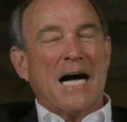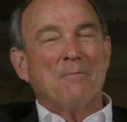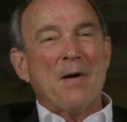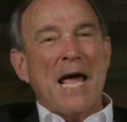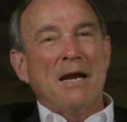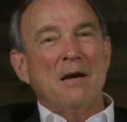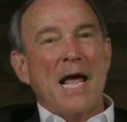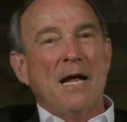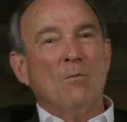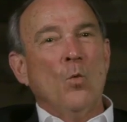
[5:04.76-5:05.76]
um, and,
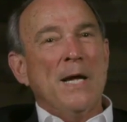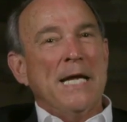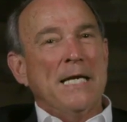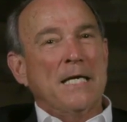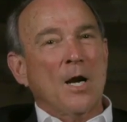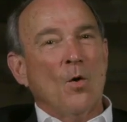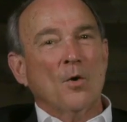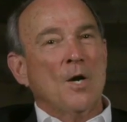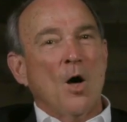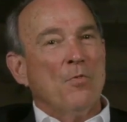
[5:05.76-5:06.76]
and we
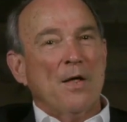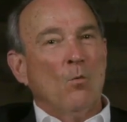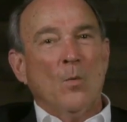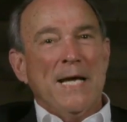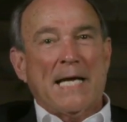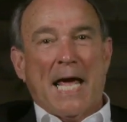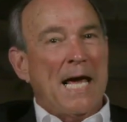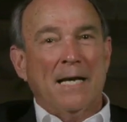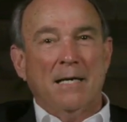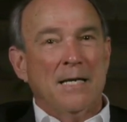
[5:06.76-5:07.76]
don't know that we
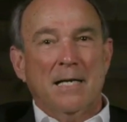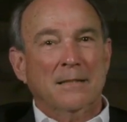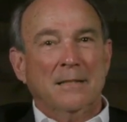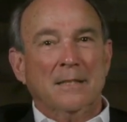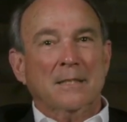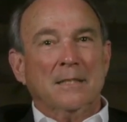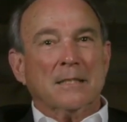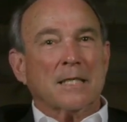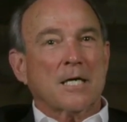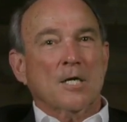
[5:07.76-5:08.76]
can
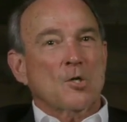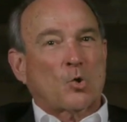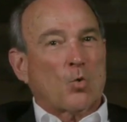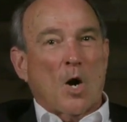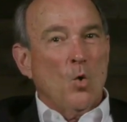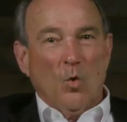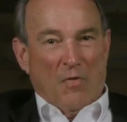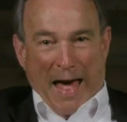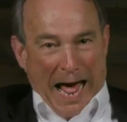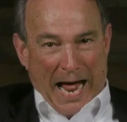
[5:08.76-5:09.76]

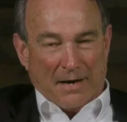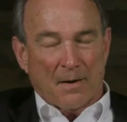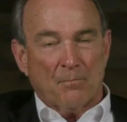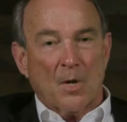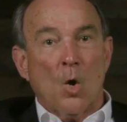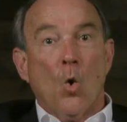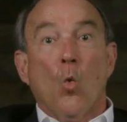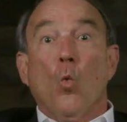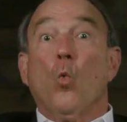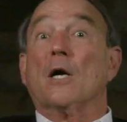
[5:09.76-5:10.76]
control that.
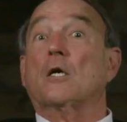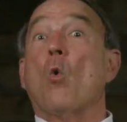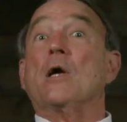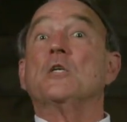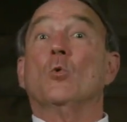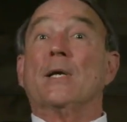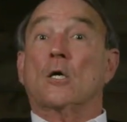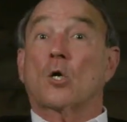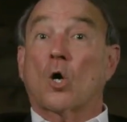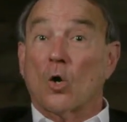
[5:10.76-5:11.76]
We're going to
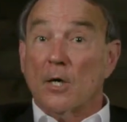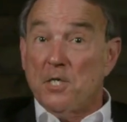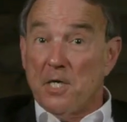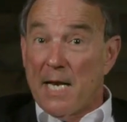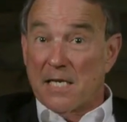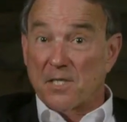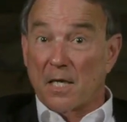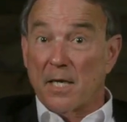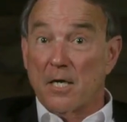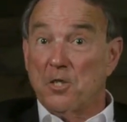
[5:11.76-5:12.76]
encourage it as
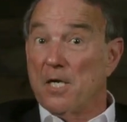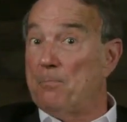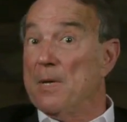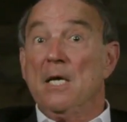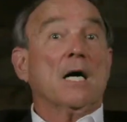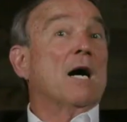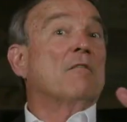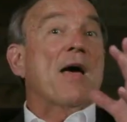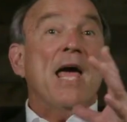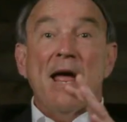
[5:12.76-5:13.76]
the leadership
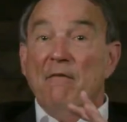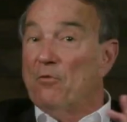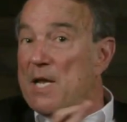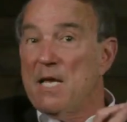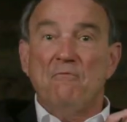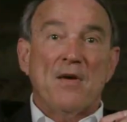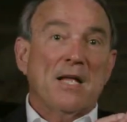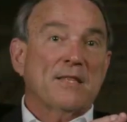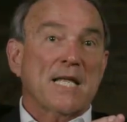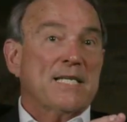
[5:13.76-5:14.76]
of every
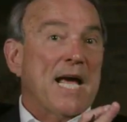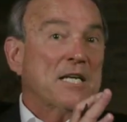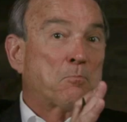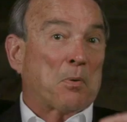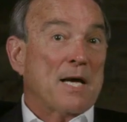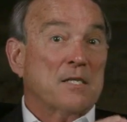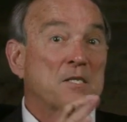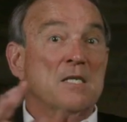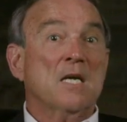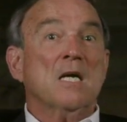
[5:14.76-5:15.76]
event that takes
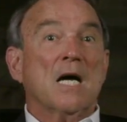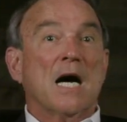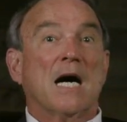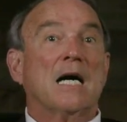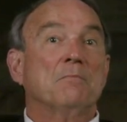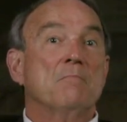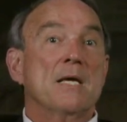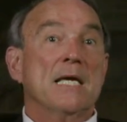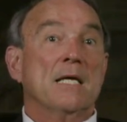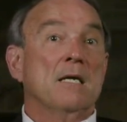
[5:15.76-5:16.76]
place um,
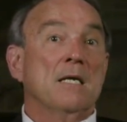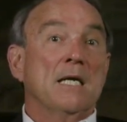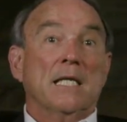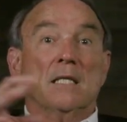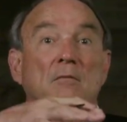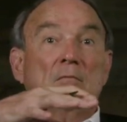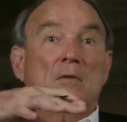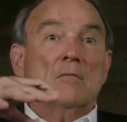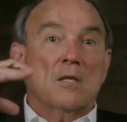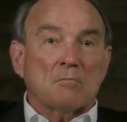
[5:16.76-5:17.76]
in,
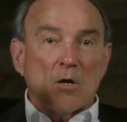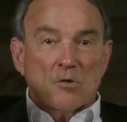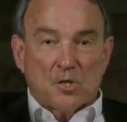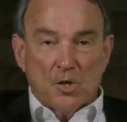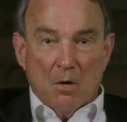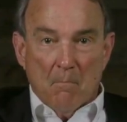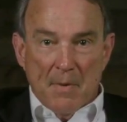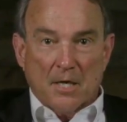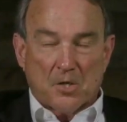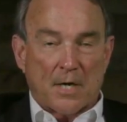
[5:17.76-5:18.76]
in those student
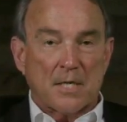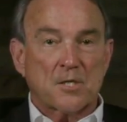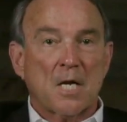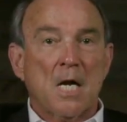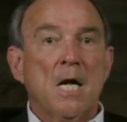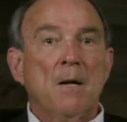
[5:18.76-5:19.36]
ministries.